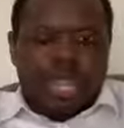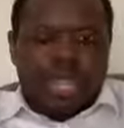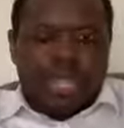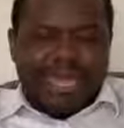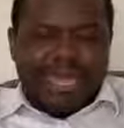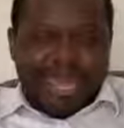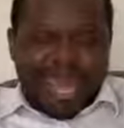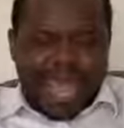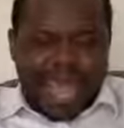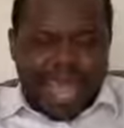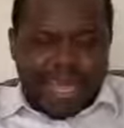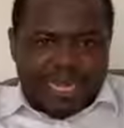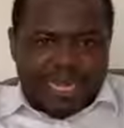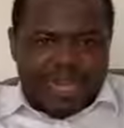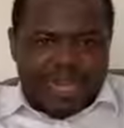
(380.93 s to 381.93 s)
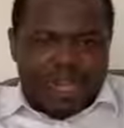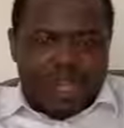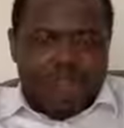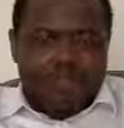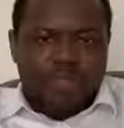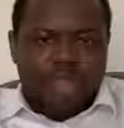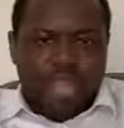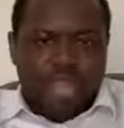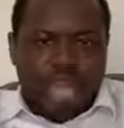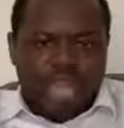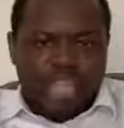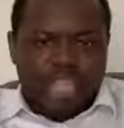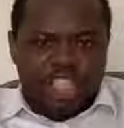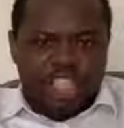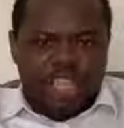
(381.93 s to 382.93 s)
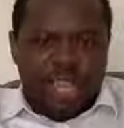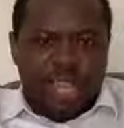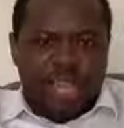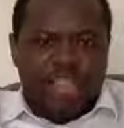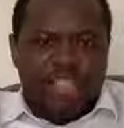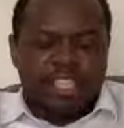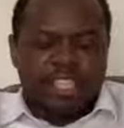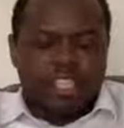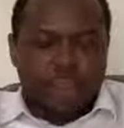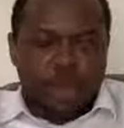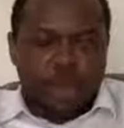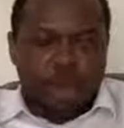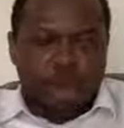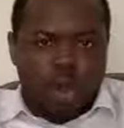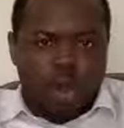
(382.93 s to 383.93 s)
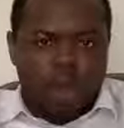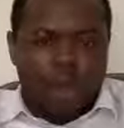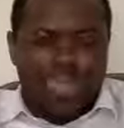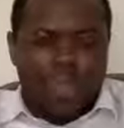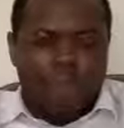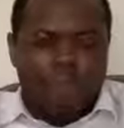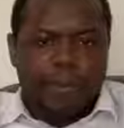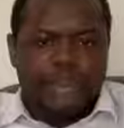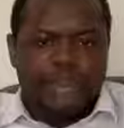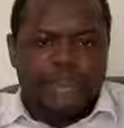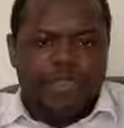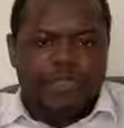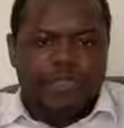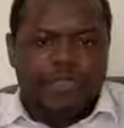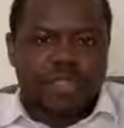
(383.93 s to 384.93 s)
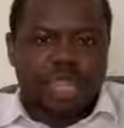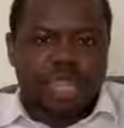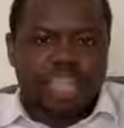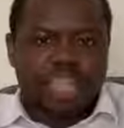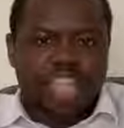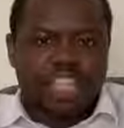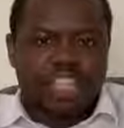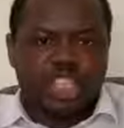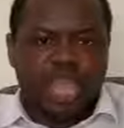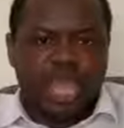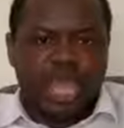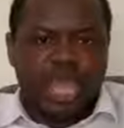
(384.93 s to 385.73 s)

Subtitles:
in the hands of the IG and the so-called campaigners for the national